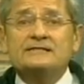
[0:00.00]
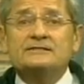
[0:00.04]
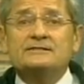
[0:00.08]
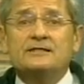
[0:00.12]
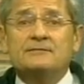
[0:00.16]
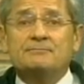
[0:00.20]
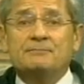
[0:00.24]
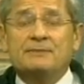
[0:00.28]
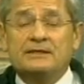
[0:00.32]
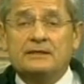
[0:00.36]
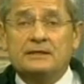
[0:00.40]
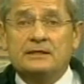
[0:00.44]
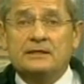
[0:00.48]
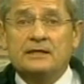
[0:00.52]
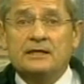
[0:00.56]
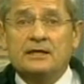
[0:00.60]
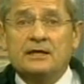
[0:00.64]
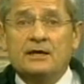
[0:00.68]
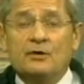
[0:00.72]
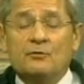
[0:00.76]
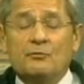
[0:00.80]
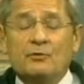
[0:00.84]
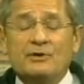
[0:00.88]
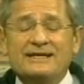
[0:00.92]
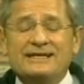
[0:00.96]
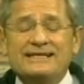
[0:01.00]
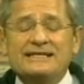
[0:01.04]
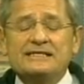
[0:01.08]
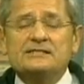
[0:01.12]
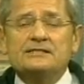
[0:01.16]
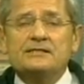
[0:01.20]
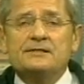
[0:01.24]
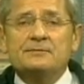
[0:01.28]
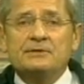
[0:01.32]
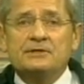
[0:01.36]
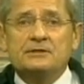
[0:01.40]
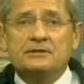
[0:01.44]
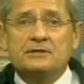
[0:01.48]
needs to be
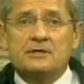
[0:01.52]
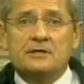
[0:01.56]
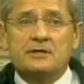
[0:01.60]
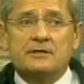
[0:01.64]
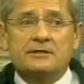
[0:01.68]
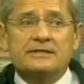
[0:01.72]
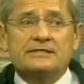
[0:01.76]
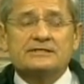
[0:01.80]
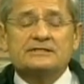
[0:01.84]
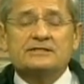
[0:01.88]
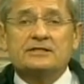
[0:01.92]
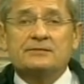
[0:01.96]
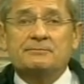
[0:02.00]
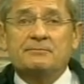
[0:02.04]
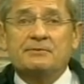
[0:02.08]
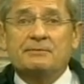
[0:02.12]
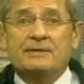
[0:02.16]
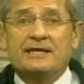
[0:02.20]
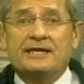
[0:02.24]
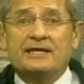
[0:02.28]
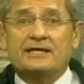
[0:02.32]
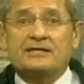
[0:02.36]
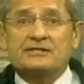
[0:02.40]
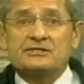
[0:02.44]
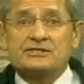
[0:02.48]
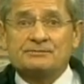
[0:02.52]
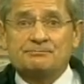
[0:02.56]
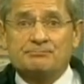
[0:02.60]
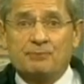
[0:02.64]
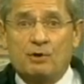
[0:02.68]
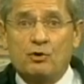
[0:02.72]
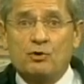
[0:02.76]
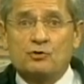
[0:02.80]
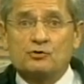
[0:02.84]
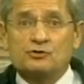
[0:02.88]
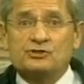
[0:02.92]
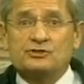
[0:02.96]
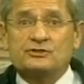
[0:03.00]
done is to be
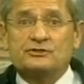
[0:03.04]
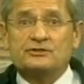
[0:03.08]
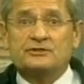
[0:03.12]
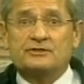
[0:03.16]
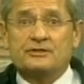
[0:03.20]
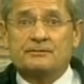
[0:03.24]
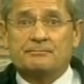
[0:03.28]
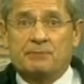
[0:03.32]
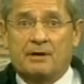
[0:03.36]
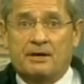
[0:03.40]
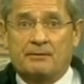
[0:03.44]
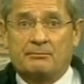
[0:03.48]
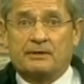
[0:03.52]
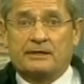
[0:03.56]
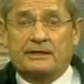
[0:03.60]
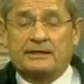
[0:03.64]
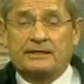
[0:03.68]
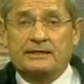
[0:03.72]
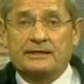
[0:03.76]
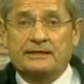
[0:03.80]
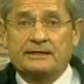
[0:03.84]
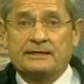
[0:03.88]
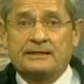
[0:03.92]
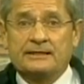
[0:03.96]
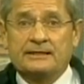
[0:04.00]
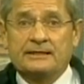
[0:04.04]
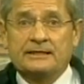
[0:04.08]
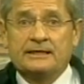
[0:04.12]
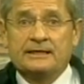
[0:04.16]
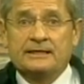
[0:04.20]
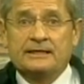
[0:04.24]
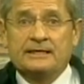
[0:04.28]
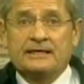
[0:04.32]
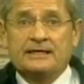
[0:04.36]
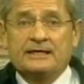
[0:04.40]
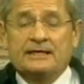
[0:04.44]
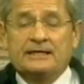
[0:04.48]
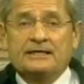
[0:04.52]
exposed to the public.
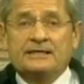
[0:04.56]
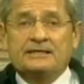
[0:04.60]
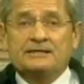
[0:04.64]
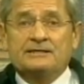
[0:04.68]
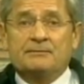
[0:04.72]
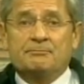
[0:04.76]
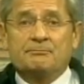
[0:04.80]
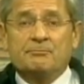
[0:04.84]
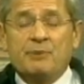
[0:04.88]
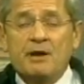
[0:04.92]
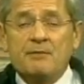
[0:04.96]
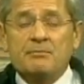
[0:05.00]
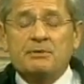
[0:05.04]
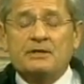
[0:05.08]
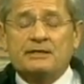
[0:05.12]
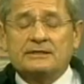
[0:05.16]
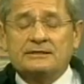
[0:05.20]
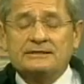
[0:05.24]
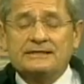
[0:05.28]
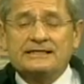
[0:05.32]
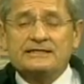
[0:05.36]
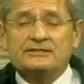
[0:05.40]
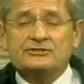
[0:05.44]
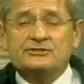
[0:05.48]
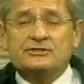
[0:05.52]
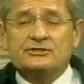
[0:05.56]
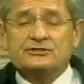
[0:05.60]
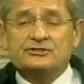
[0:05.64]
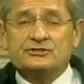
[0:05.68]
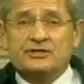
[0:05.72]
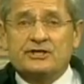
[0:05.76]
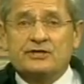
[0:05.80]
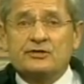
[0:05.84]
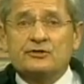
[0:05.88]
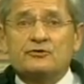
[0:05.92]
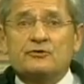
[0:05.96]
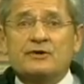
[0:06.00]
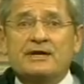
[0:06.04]
The public needs to
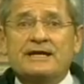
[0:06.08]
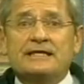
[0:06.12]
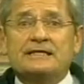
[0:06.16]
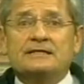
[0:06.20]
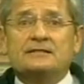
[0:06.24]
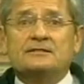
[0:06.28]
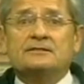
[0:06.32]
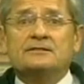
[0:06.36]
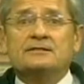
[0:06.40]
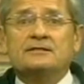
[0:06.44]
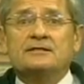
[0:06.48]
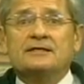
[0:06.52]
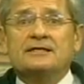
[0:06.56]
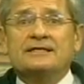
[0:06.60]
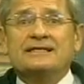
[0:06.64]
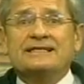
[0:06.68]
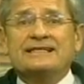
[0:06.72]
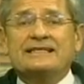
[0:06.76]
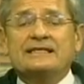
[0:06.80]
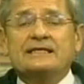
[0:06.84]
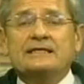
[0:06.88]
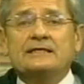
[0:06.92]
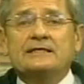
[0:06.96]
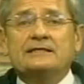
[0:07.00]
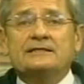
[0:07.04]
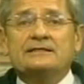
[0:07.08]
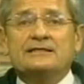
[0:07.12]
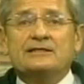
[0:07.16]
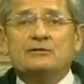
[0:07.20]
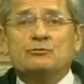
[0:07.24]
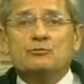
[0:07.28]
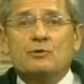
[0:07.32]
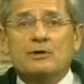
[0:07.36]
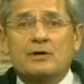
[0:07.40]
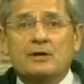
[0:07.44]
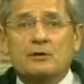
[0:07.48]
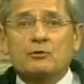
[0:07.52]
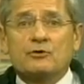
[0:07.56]
generate
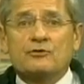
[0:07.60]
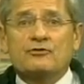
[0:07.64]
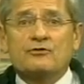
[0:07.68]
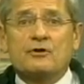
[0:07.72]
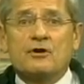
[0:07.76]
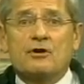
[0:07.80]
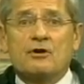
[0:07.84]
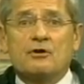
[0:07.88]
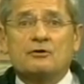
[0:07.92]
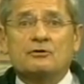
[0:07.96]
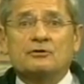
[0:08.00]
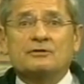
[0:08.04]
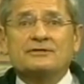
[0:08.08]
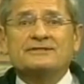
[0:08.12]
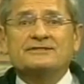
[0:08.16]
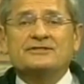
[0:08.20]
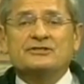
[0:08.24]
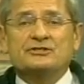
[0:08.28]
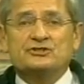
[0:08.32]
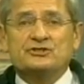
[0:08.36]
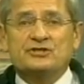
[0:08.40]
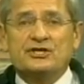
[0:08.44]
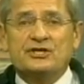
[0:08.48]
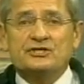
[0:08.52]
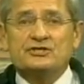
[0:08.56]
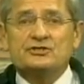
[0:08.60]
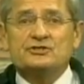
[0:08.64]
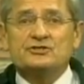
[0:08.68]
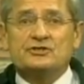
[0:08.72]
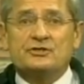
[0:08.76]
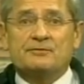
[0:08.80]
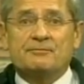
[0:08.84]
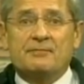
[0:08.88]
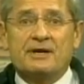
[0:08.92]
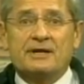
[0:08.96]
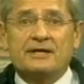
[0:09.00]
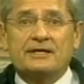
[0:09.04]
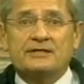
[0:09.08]
the wherewithal to
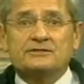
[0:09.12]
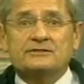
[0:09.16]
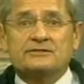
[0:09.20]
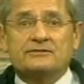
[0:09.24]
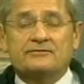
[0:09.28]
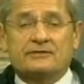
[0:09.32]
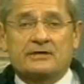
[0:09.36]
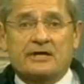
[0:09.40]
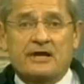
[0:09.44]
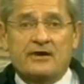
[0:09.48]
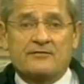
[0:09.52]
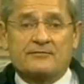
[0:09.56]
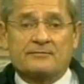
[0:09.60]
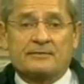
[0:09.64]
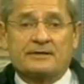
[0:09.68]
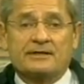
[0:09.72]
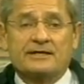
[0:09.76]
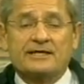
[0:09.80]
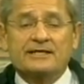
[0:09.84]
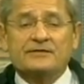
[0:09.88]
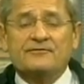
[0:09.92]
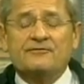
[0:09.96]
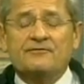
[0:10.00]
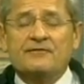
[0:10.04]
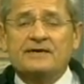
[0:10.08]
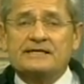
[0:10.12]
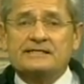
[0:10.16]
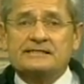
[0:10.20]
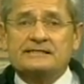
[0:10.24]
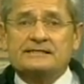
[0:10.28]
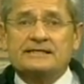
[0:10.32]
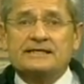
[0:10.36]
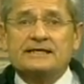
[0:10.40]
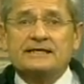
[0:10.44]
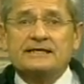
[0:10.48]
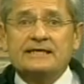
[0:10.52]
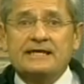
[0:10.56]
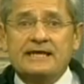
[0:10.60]
change the minds of the government. Let's
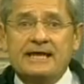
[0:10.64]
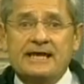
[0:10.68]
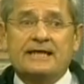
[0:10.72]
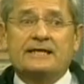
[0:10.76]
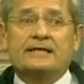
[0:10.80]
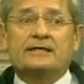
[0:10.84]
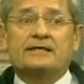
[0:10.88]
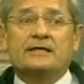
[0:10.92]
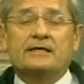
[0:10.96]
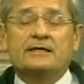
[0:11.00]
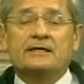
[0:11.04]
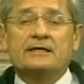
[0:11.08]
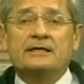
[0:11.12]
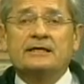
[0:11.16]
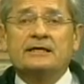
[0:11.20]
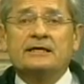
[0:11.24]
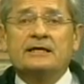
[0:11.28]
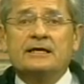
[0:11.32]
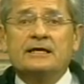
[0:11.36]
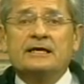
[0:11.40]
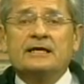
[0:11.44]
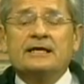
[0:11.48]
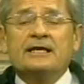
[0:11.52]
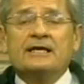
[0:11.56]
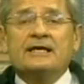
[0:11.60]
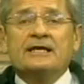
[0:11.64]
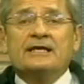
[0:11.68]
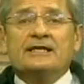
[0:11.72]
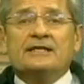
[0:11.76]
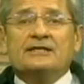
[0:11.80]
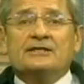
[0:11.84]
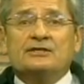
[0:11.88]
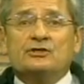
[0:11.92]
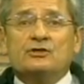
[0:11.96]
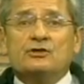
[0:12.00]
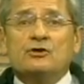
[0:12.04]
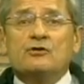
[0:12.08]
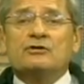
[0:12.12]
face it, in Canada,
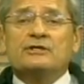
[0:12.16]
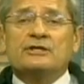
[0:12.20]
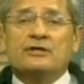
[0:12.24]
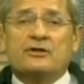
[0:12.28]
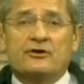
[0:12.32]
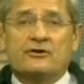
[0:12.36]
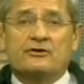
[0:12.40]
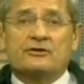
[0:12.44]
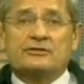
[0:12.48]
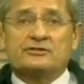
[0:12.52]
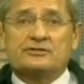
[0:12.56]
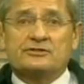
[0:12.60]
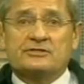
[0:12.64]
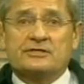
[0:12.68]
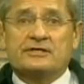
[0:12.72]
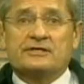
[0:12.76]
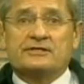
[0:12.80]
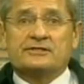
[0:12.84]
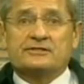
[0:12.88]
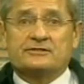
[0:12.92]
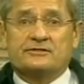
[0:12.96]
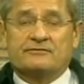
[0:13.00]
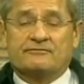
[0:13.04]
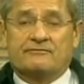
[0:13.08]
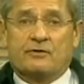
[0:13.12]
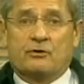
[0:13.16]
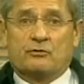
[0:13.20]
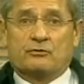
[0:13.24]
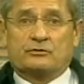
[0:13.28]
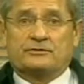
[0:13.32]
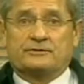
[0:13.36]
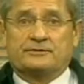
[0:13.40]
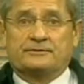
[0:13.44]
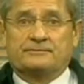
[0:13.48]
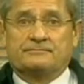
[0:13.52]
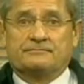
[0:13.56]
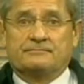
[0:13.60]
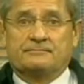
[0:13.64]
the only currency is the
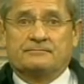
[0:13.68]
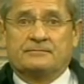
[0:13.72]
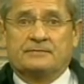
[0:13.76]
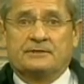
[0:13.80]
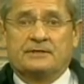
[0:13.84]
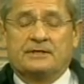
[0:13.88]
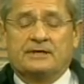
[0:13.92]
vote.